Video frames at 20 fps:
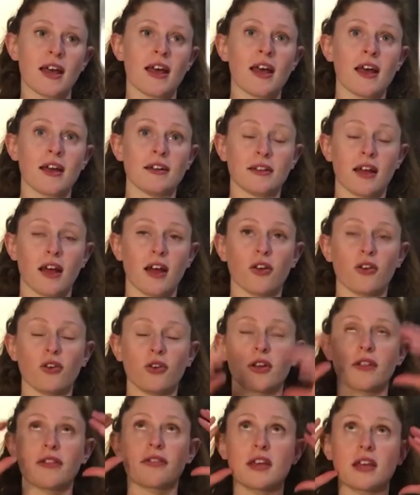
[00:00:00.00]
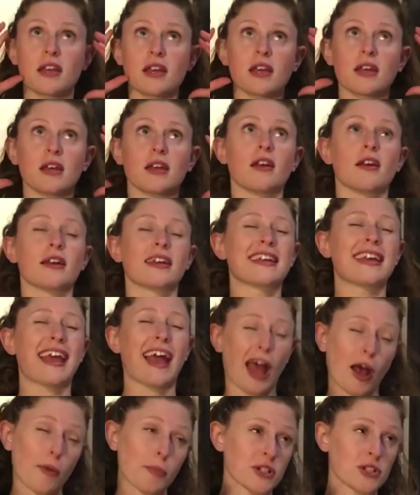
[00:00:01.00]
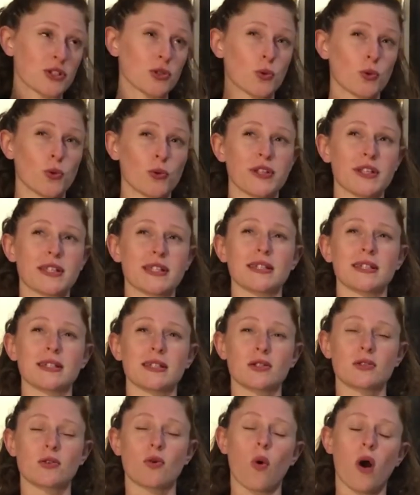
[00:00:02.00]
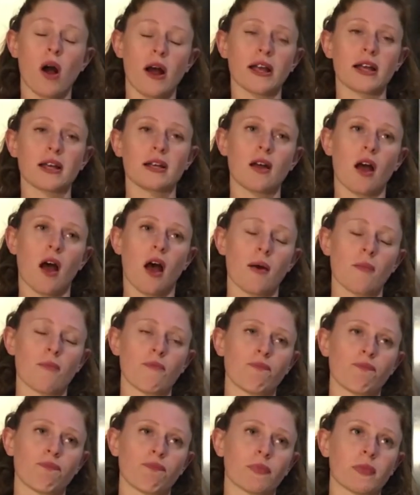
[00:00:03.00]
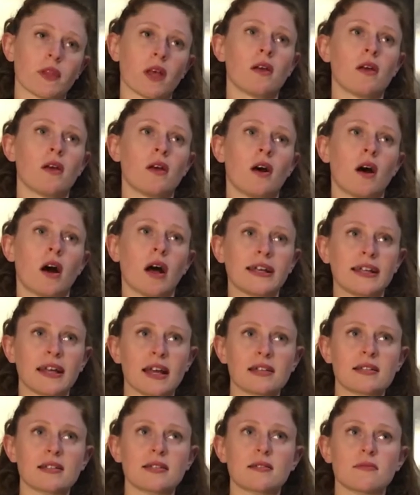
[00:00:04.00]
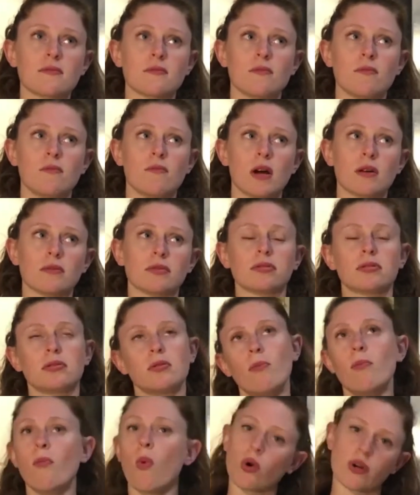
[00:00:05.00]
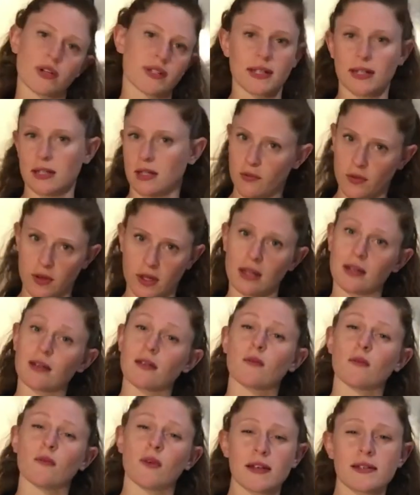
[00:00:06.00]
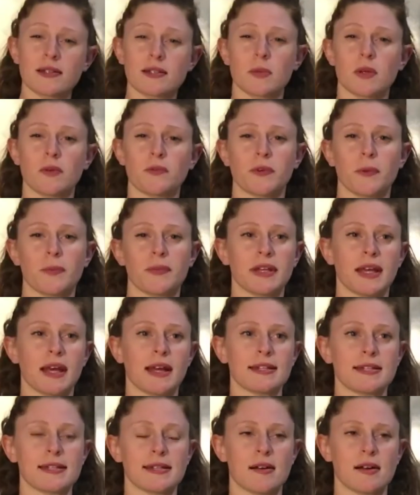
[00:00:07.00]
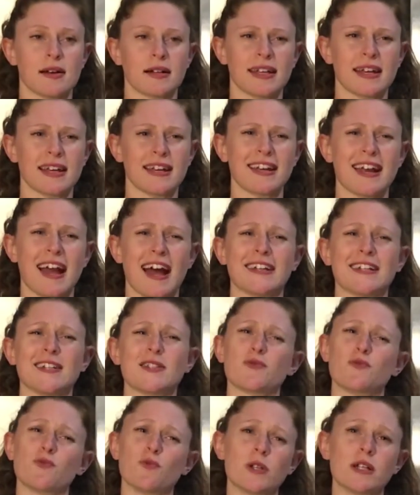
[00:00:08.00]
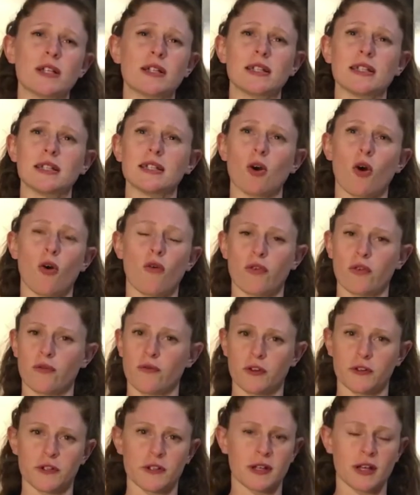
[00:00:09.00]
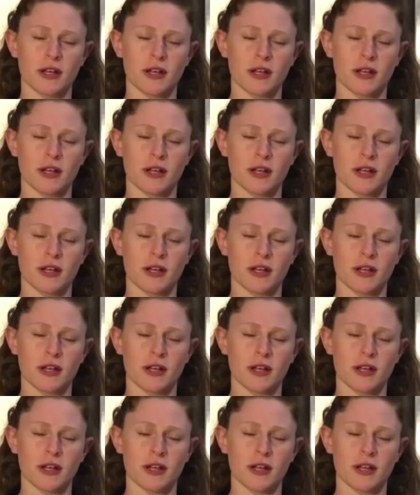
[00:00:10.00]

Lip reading: Now, thinking capital, this is quite, I guess, more significant investment from the NDIA, and it's really often very